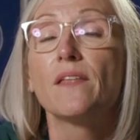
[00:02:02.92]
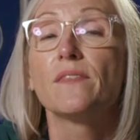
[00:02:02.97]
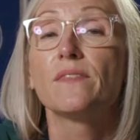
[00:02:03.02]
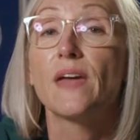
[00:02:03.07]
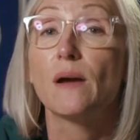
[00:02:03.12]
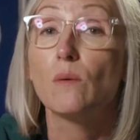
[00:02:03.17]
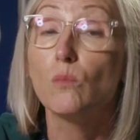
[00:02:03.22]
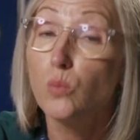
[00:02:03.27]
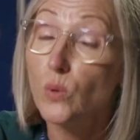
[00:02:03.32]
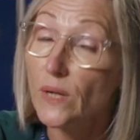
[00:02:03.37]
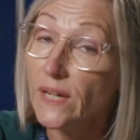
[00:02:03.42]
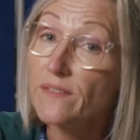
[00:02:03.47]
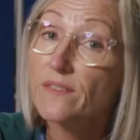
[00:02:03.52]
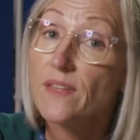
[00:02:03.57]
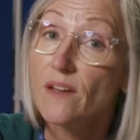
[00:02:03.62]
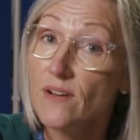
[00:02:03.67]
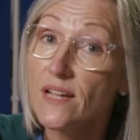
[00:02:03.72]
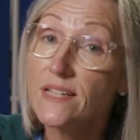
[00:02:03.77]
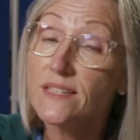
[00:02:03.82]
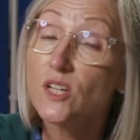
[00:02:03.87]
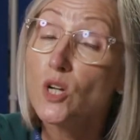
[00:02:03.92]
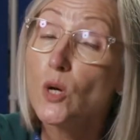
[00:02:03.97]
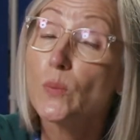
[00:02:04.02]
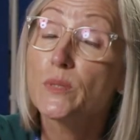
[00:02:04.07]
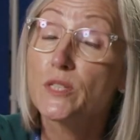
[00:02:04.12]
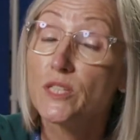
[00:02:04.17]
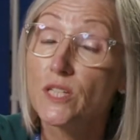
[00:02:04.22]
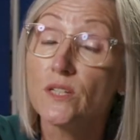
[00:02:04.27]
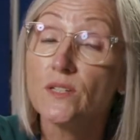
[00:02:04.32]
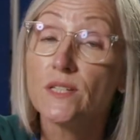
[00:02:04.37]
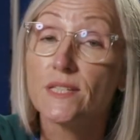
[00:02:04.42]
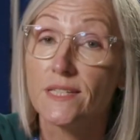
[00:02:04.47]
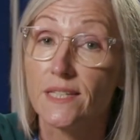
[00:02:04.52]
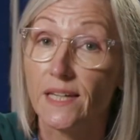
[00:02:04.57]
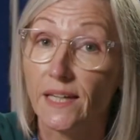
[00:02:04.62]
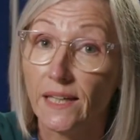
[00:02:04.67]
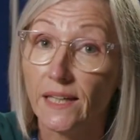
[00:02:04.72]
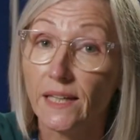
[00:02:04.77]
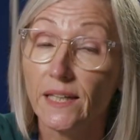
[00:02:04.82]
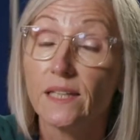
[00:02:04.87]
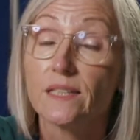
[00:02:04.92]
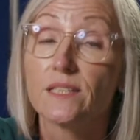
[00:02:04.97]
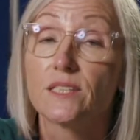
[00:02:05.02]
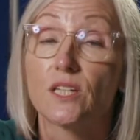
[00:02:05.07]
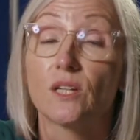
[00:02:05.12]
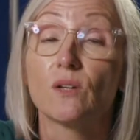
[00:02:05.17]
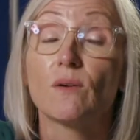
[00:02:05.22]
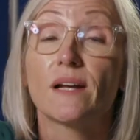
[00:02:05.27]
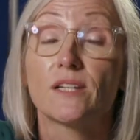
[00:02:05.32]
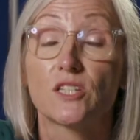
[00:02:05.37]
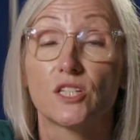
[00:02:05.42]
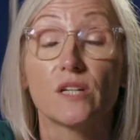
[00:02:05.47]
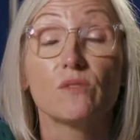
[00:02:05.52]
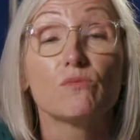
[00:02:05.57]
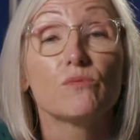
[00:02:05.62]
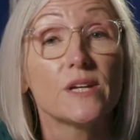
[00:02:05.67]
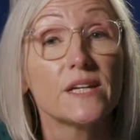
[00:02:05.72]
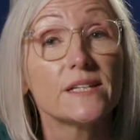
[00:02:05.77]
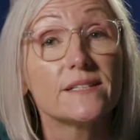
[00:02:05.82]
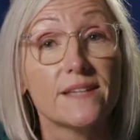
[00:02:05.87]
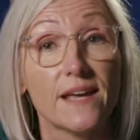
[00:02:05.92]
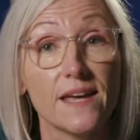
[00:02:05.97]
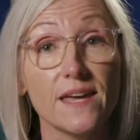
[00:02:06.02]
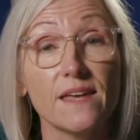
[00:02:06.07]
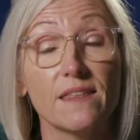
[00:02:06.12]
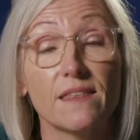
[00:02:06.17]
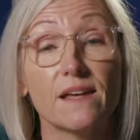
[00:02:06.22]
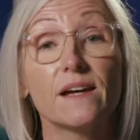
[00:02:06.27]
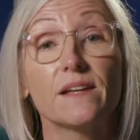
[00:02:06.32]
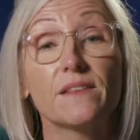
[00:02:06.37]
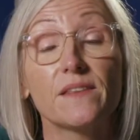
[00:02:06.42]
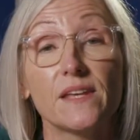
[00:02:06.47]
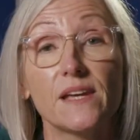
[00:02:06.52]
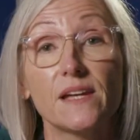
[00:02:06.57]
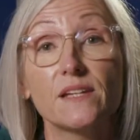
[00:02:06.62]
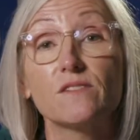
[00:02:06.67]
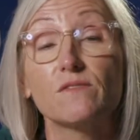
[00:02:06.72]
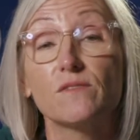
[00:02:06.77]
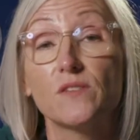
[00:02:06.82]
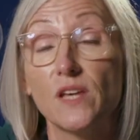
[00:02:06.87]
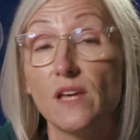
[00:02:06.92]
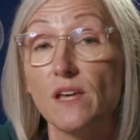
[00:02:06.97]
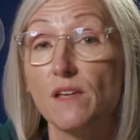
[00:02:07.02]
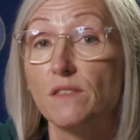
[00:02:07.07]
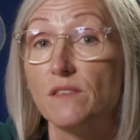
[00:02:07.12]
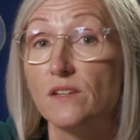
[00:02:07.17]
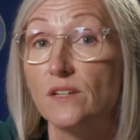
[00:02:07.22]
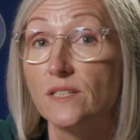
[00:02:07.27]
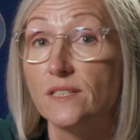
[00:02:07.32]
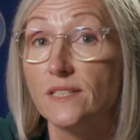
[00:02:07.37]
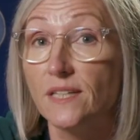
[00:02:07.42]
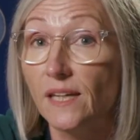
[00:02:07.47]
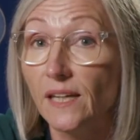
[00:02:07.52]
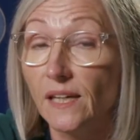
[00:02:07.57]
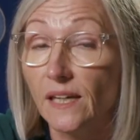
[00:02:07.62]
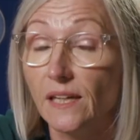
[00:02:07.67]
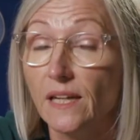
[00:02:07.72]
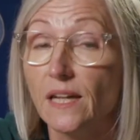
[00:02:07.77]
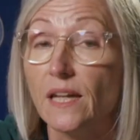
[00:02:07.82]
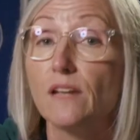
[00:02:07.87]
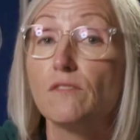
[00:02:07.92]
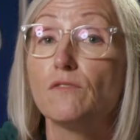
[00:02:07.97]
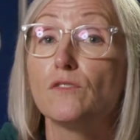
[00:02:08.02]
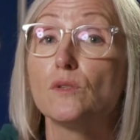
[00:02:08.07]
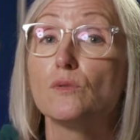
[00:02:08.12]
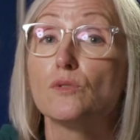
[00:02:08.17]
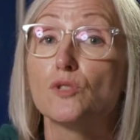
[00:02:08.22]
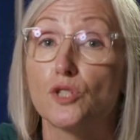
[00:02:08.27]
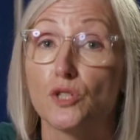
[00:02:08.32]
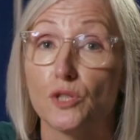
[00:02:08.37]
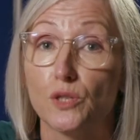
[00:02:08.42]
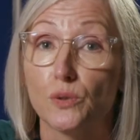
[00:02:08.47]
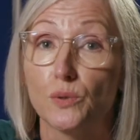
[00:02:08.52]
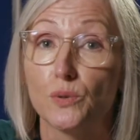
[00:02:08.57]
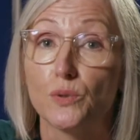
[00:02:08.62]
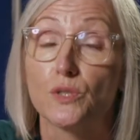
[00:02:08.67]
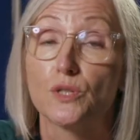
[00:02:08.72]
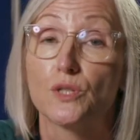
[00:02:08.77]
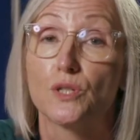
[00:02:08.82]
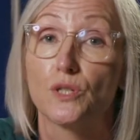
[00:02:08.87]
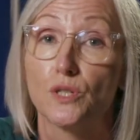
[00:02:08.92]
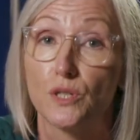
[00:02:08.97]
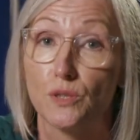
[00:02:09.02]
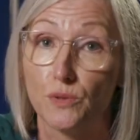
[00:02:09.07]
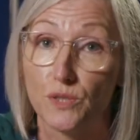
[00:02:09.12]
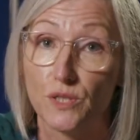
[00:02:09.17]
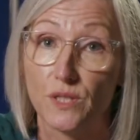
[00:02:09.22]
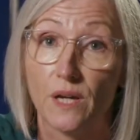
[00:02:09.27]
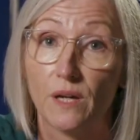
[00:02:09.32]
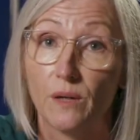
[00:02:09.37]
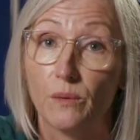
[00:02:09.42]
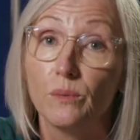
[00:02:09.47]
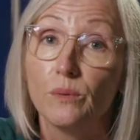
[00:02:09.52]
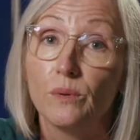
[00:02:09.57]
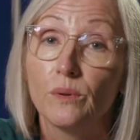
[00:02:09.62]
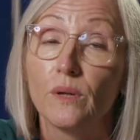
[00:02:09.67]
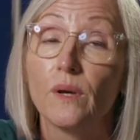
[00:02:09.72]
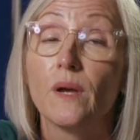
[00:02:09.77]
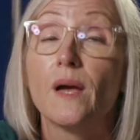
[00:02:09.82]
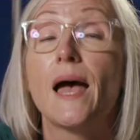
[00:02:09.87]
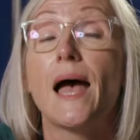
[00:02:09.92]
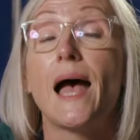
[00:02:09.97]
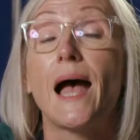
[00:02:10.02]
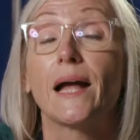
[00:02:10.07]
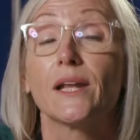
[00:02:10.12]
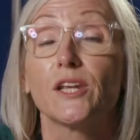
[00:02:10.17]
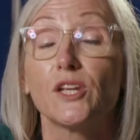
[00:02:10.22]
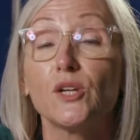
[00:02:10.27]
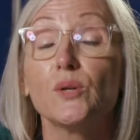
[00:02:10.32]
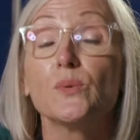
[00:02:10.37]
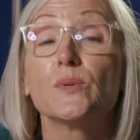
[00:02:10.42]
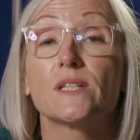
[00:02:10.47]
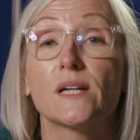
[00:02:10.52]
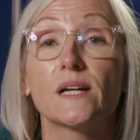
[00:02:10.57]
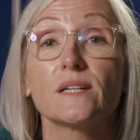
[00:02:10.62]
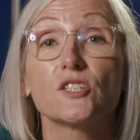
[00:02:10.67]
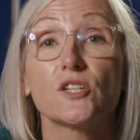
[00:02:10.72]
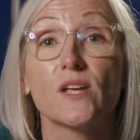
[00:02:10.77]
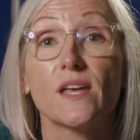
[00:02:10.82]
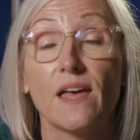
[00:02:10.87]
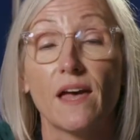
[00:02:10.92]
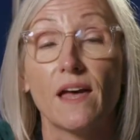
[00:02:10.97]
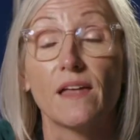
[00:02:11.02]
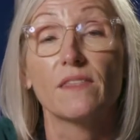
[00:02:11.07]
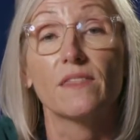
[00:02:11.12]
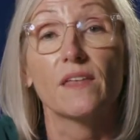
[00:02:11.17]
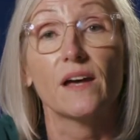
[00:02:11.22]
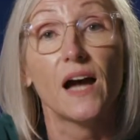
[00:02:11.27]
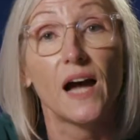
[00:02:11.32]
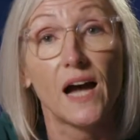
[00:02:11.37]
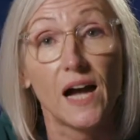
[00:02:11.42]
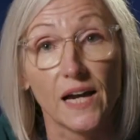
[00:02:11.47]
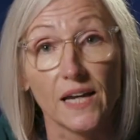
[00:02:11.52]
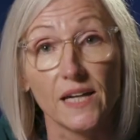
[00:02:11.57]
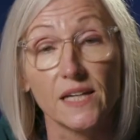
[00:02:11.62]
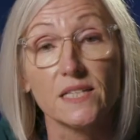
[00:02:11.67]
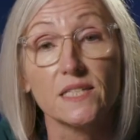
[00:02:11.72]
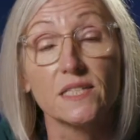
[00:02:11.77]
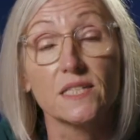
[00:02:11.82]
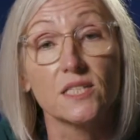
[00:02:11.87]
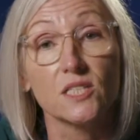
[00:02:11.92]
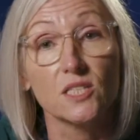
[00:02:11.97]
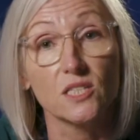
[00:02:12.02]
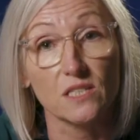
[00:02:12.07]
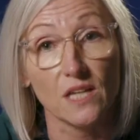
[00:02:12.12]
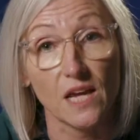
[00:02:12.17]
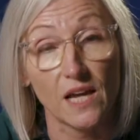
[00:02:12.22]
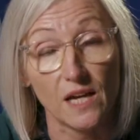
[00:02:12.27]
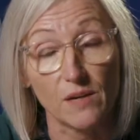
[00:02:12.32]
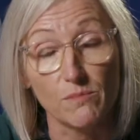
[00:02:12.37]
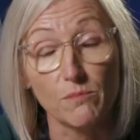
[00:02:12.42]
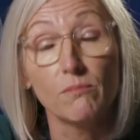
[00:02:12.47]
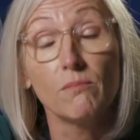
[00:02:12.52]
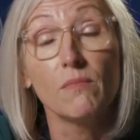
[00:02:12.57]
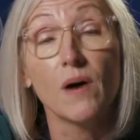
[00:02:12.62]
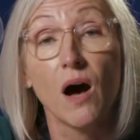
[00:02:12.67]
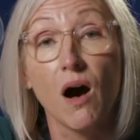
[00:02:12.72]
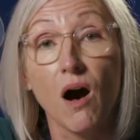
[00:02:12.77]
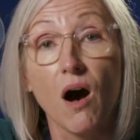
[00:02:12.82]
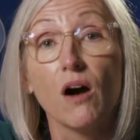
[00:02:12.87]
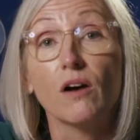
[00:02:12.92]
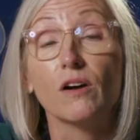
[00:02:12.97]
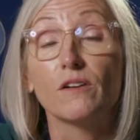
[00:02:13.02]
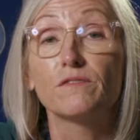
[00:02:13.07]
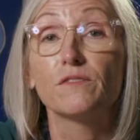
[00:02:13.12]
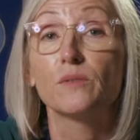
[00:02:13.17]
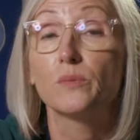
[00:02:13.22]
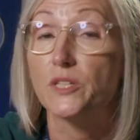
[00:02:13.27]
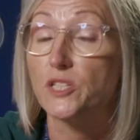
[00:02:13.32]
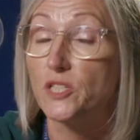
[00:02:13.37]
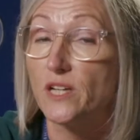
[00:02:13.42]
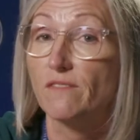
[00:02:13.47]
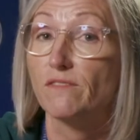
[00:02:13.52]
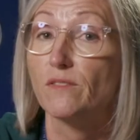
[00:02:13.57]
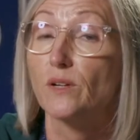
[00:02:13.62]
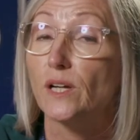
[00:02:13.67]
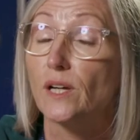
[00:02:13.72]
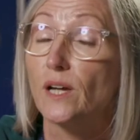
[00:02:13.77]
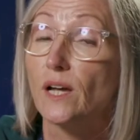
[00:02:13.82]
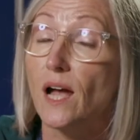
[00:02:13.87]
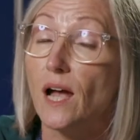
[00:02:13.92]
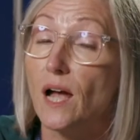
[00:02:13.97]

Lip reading: There is an opportunity to actually retake that at the end of Year 13 if you choose to do so, and you would actually get the highest mark for whichever